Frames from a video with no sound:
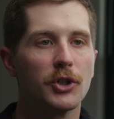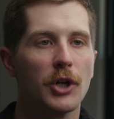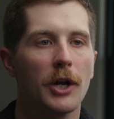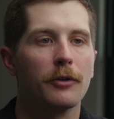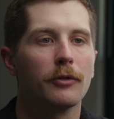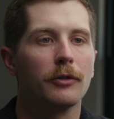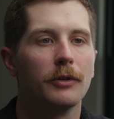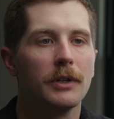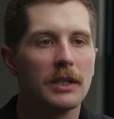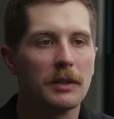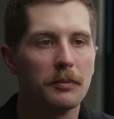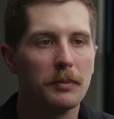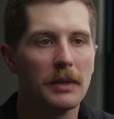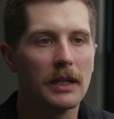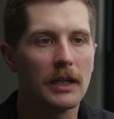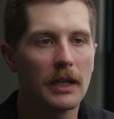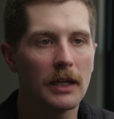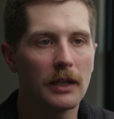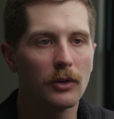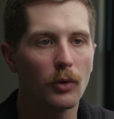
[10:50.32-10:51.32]
Generally
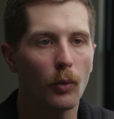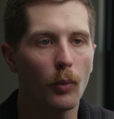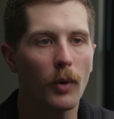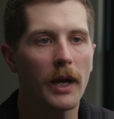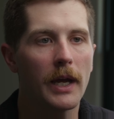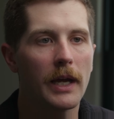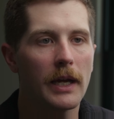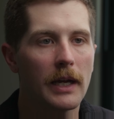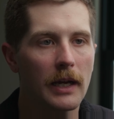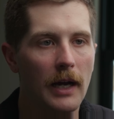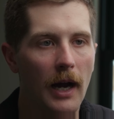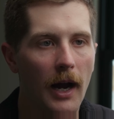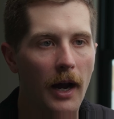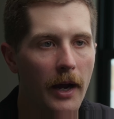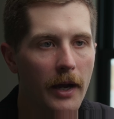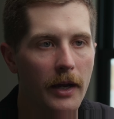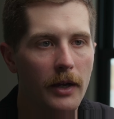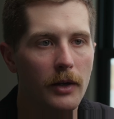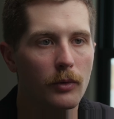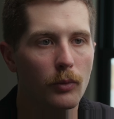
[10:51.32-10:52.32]
speaking, the way
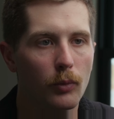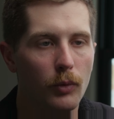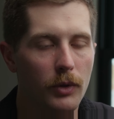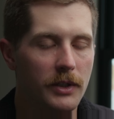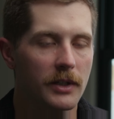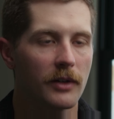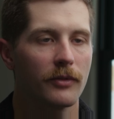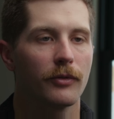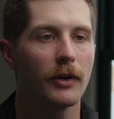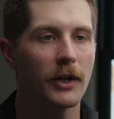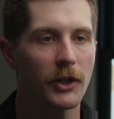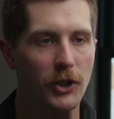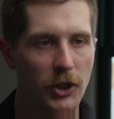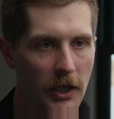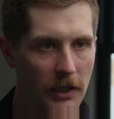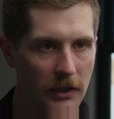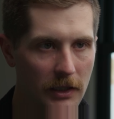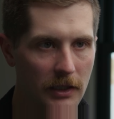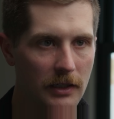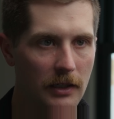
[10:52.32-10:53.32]
I would
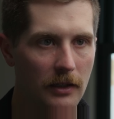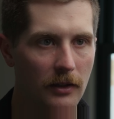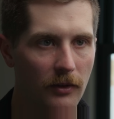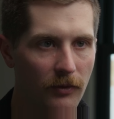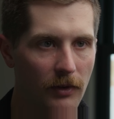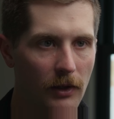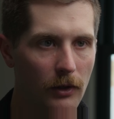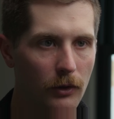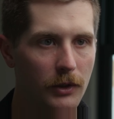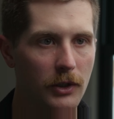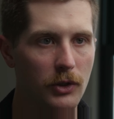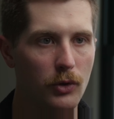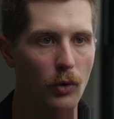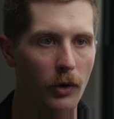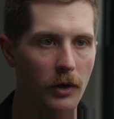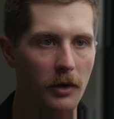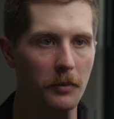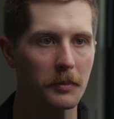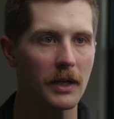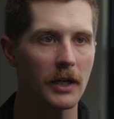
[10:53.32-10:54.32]
differentiate this in the field is
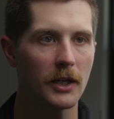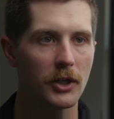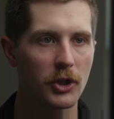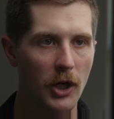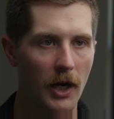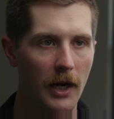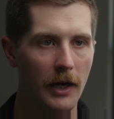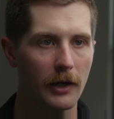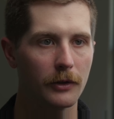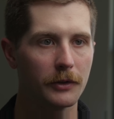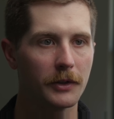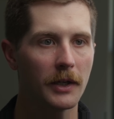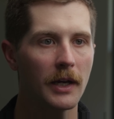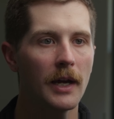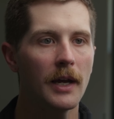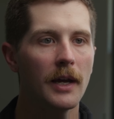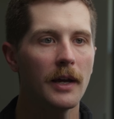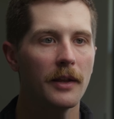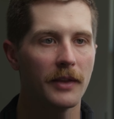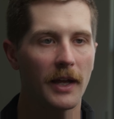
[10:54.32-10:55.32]
going to be a child
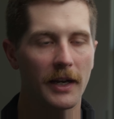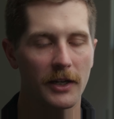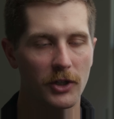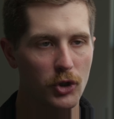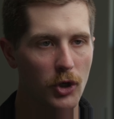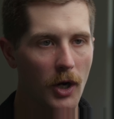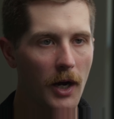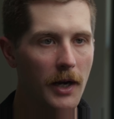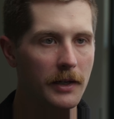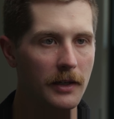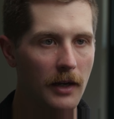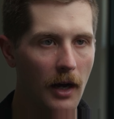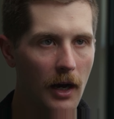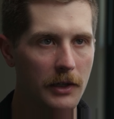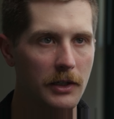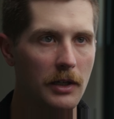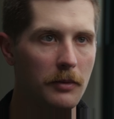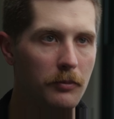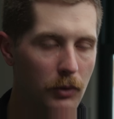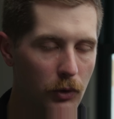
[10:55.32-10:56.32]
that is trying
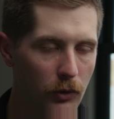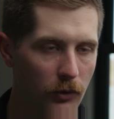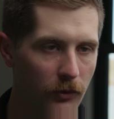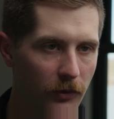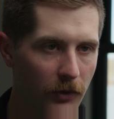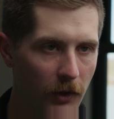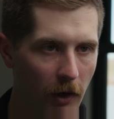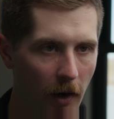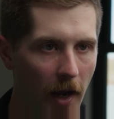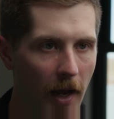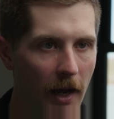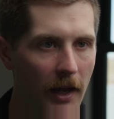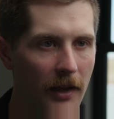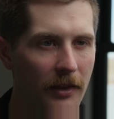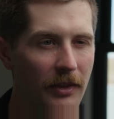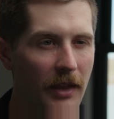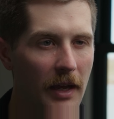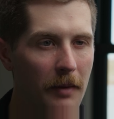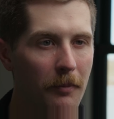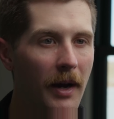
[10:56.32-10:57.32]
not to move their
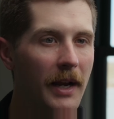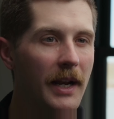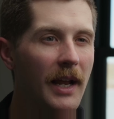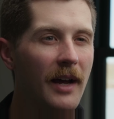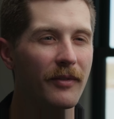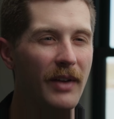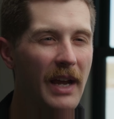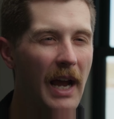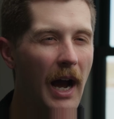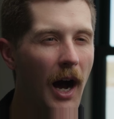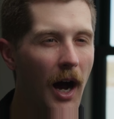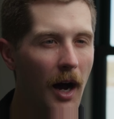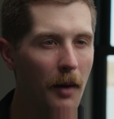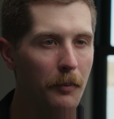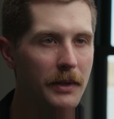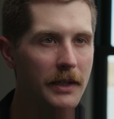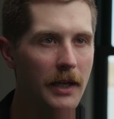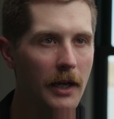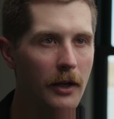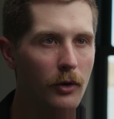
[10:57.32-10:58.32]
head. They might have a
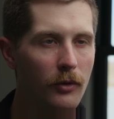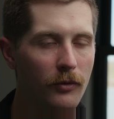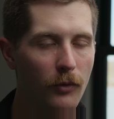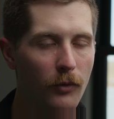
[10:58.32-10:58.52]
hot potato